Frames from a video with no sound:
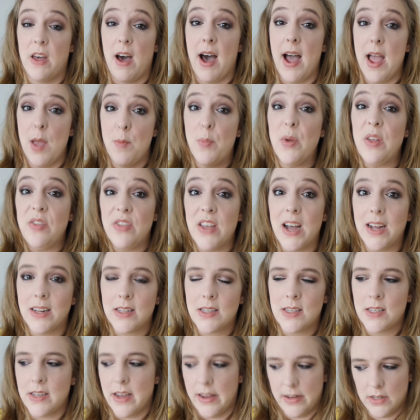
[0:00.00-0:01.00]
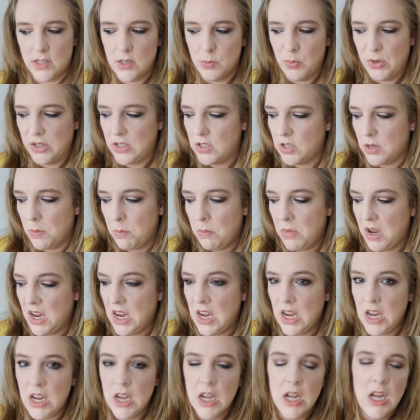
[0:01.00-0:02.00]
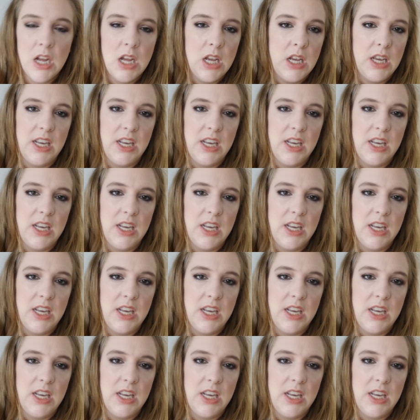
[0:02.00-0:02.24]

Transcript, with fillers: the hype in that sense, but to me,